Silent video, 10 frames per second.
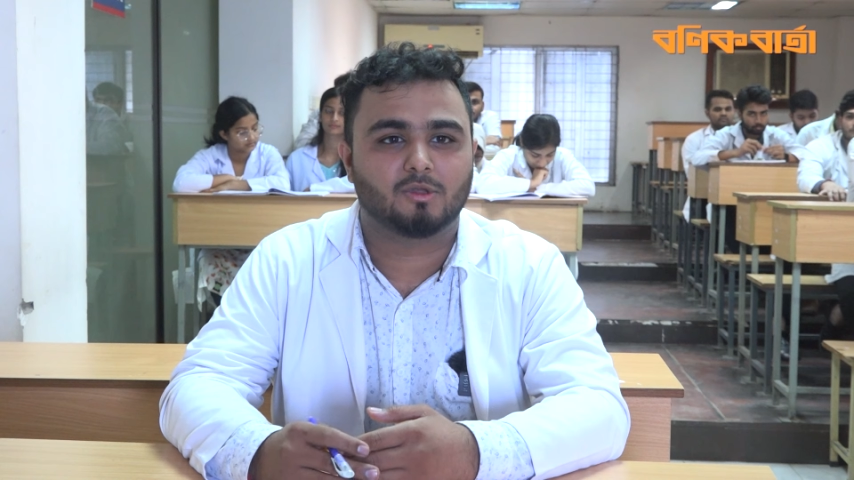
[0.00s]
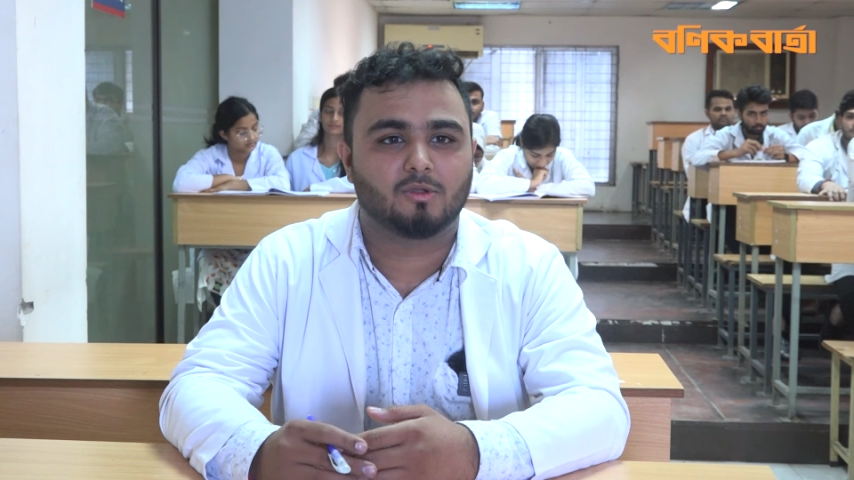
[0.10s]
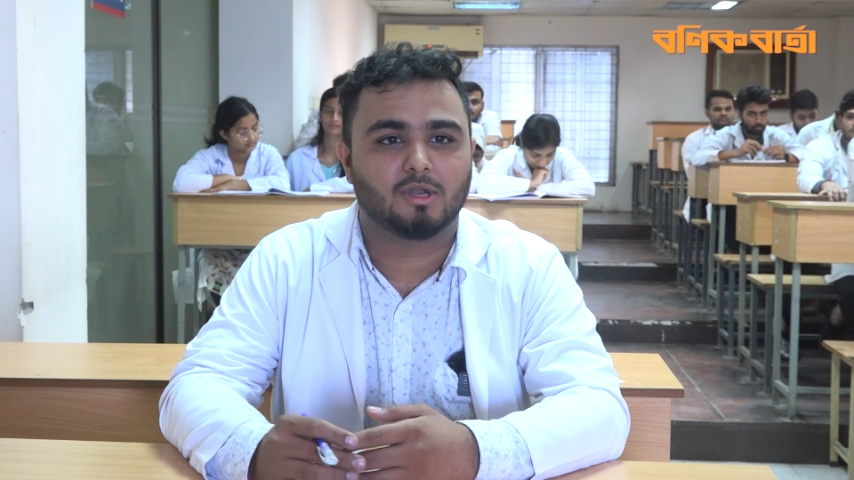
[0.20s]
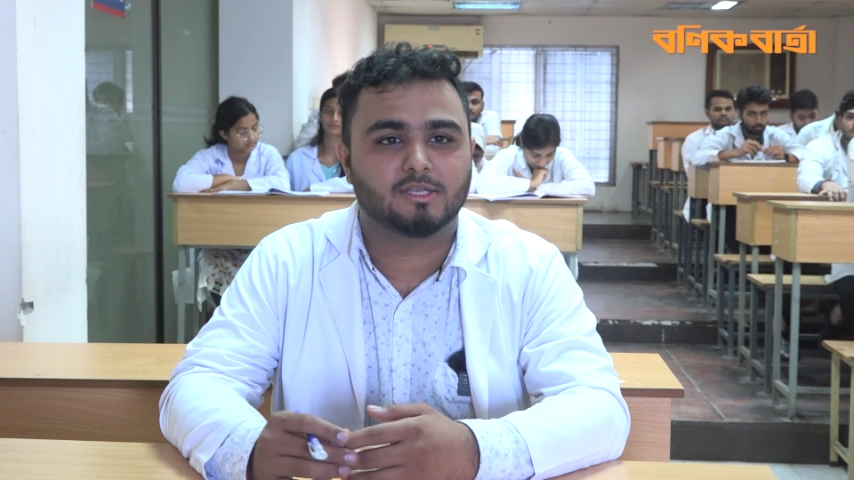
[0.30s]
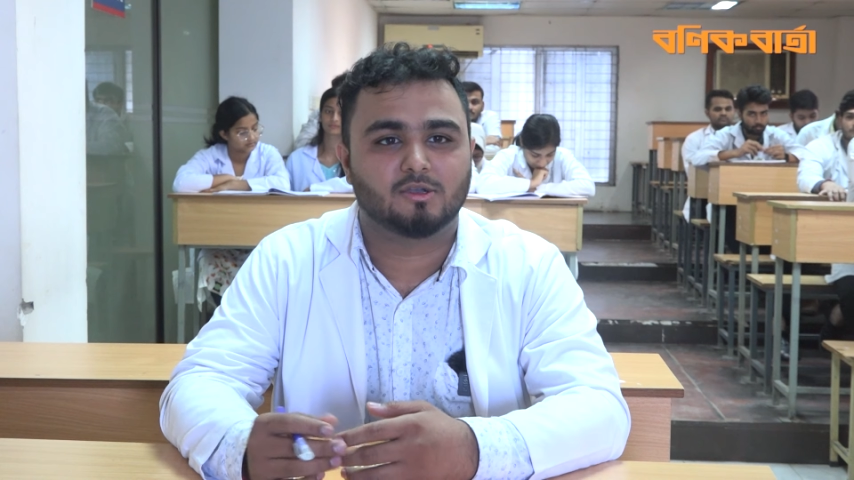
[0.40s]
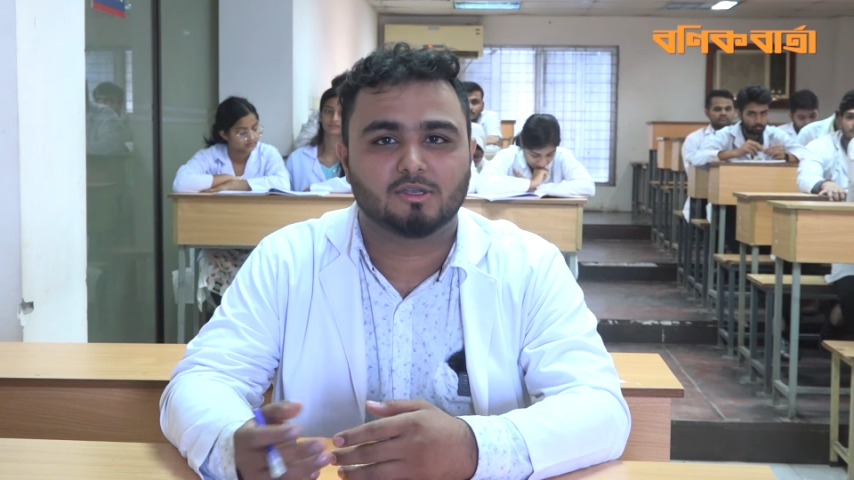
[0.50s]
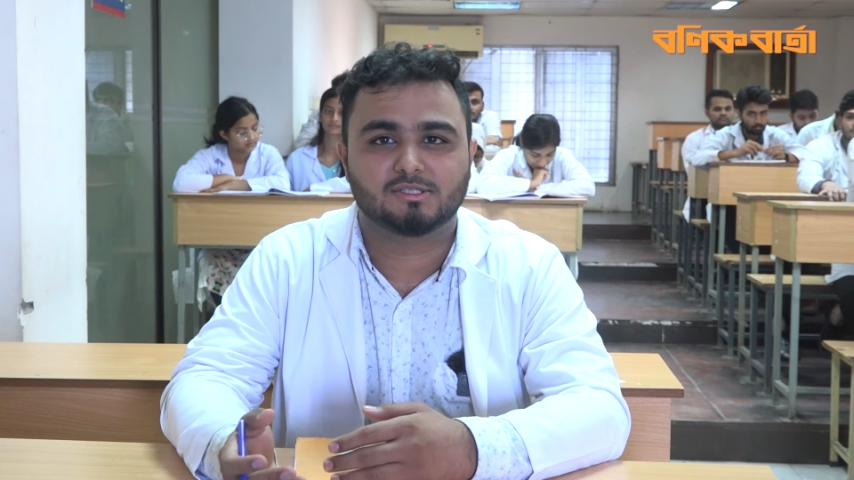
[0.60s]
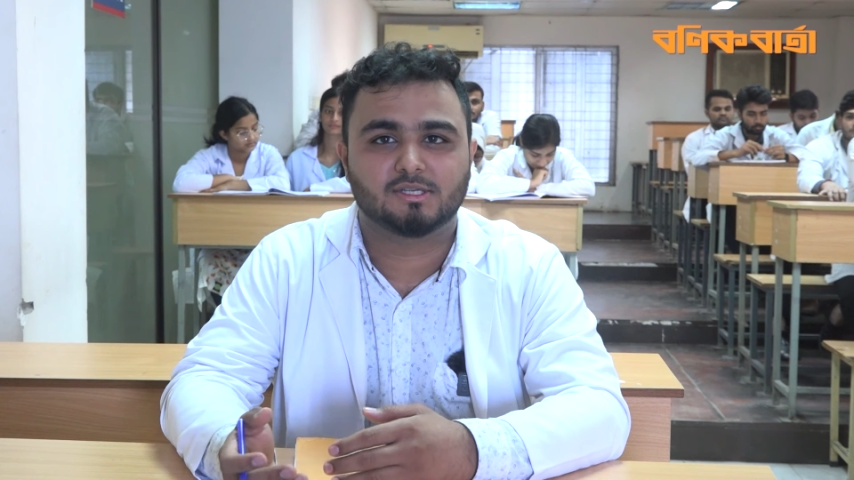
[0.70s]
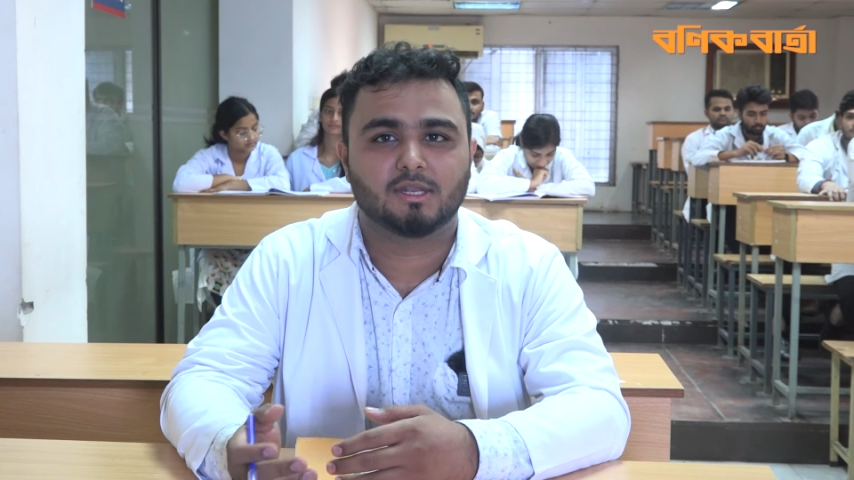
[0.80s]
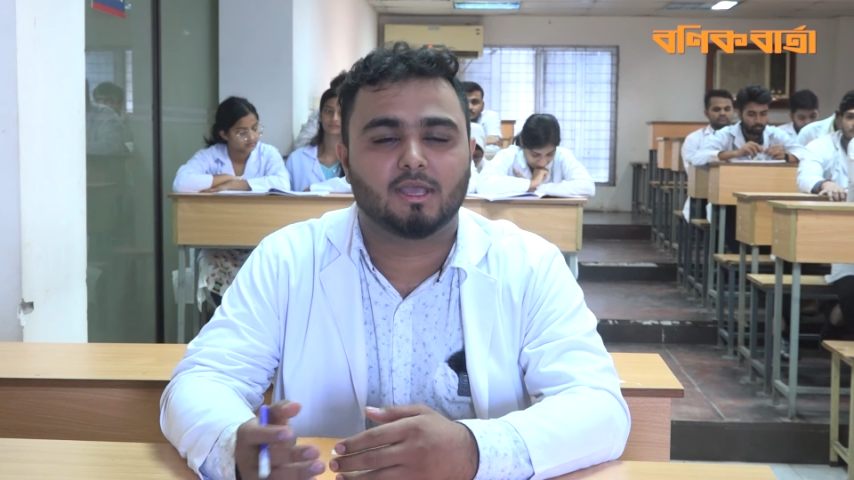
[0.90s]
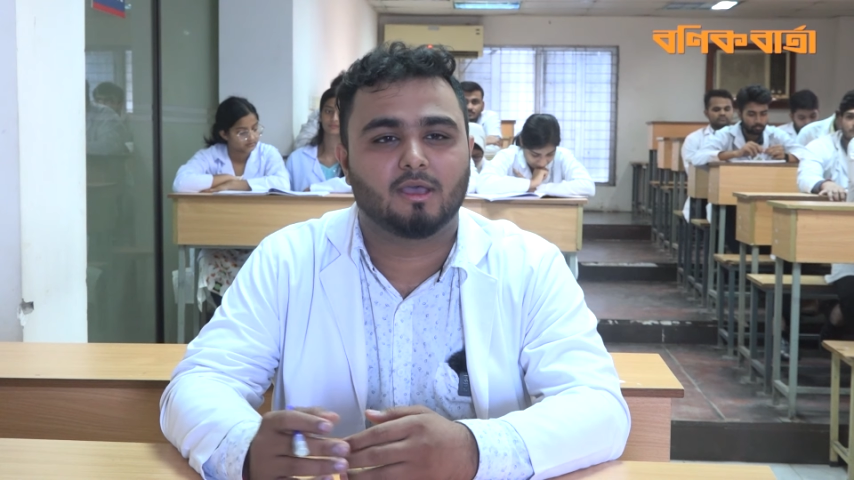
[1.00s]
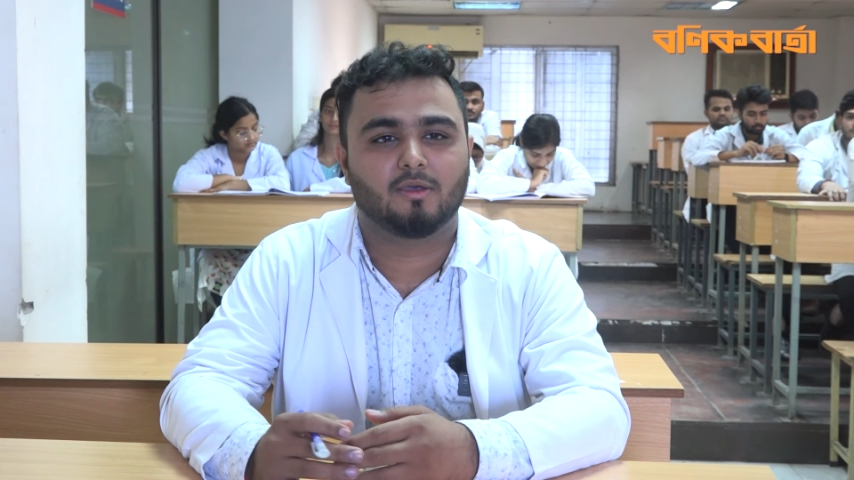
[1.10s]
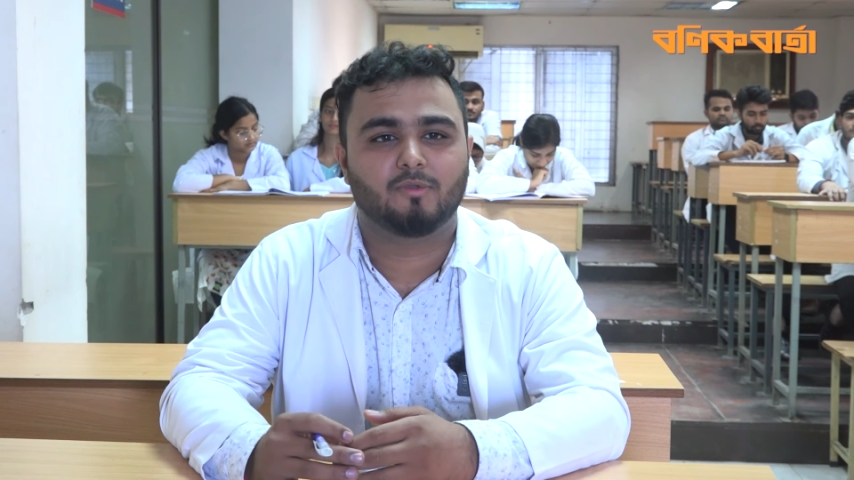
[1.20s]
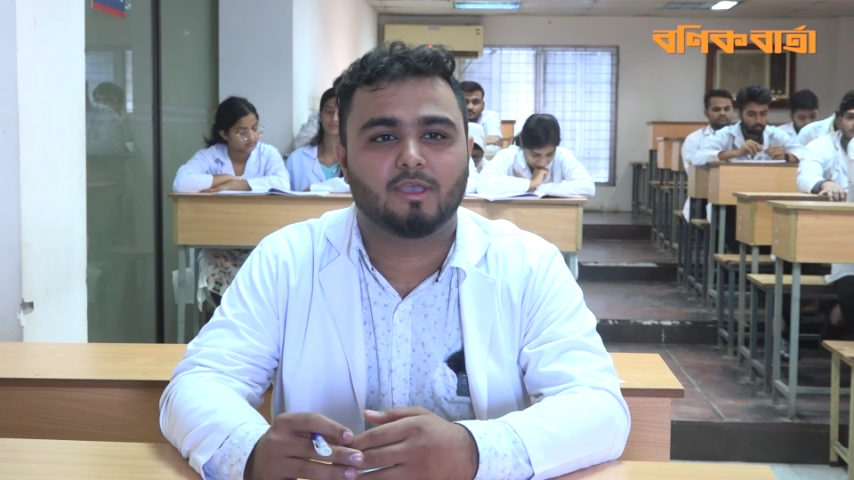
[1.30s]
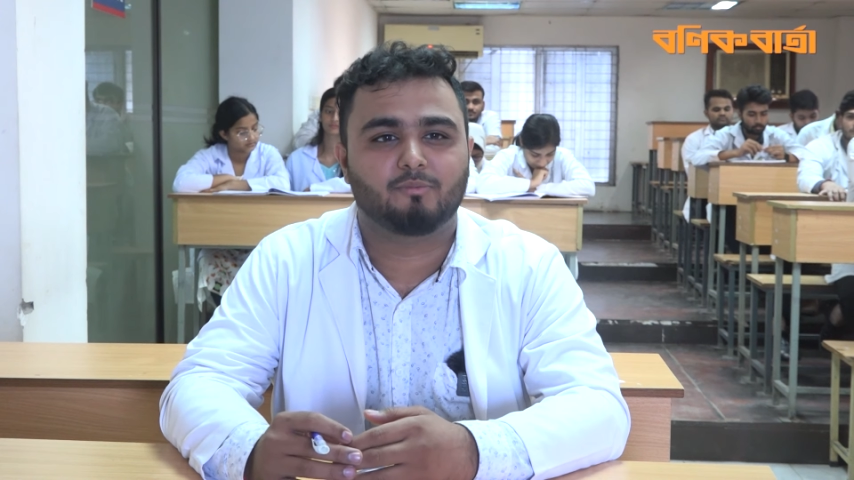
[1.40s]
the college hostel, we